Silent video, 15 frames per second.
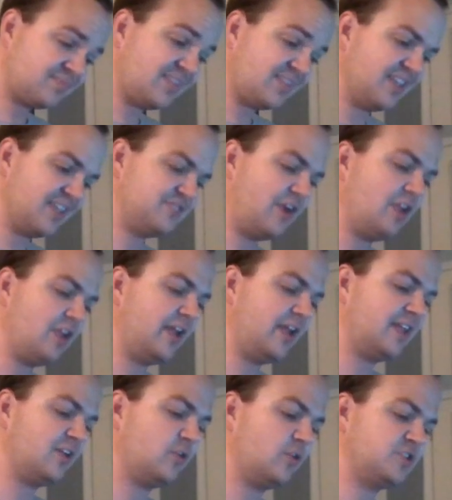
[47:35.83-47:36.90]
is very
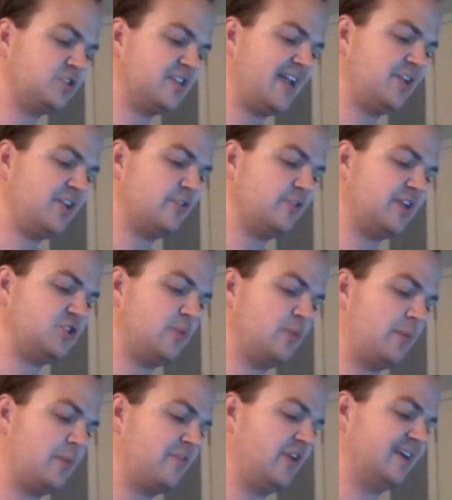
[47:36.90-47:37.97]
likely going to gain you that 2
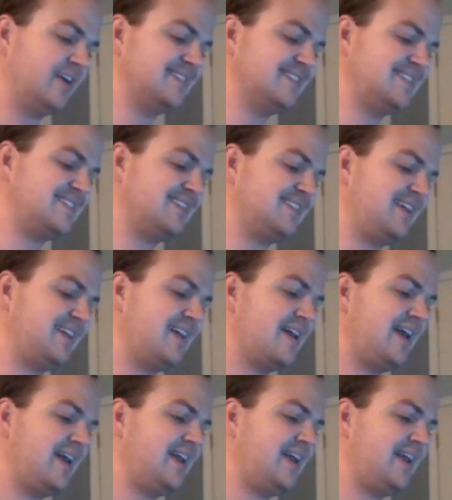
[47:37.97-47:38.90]
memory very consistently,